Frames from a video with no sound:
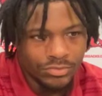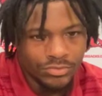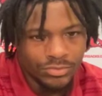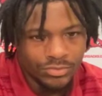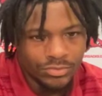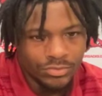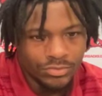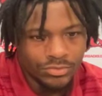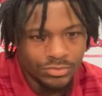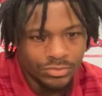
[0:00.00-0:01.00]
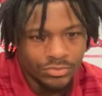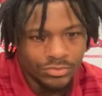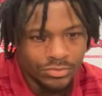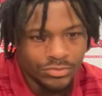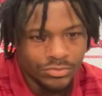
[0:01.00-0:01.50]

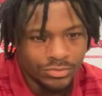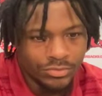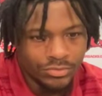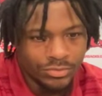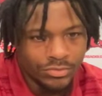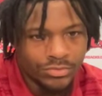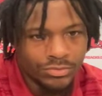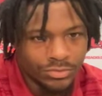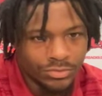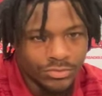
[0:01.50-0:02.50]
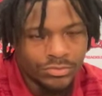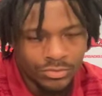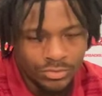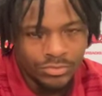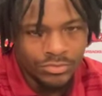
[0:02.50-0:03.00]

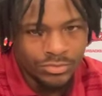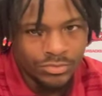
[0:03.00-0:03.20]
No words are spoken by the person on screen.